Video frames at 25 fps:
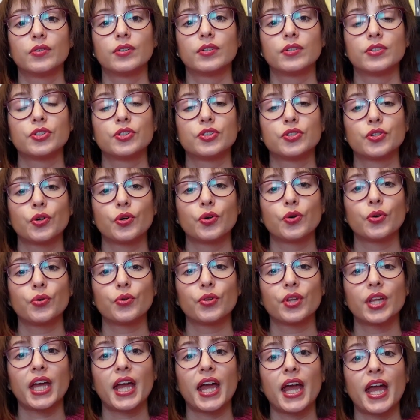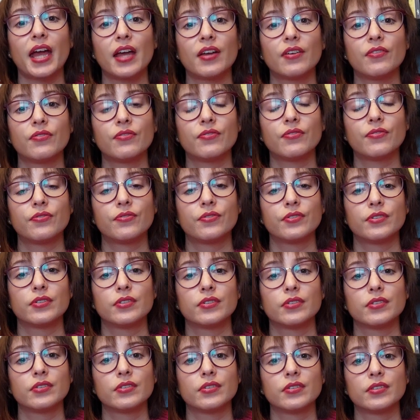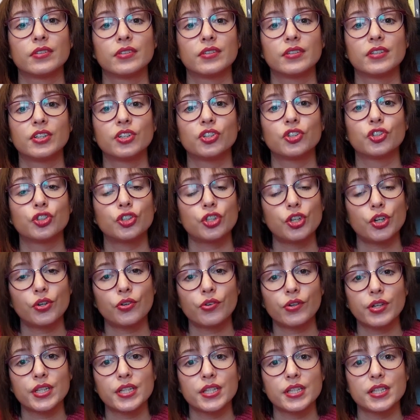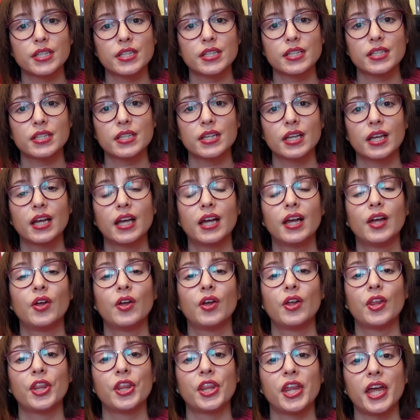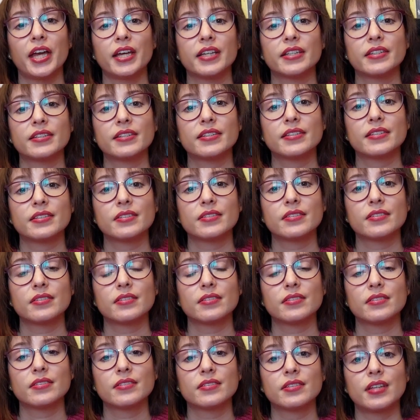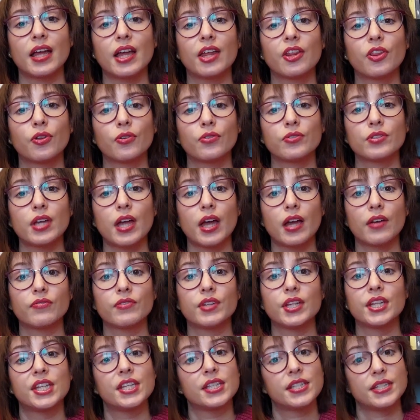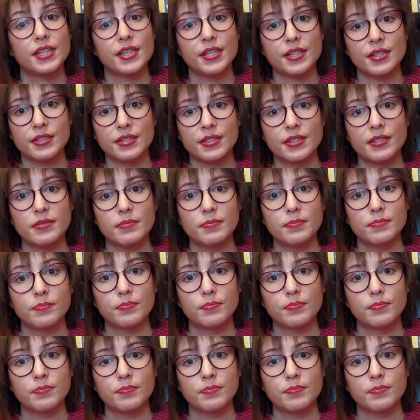So they have the assurance that they don't have the disease.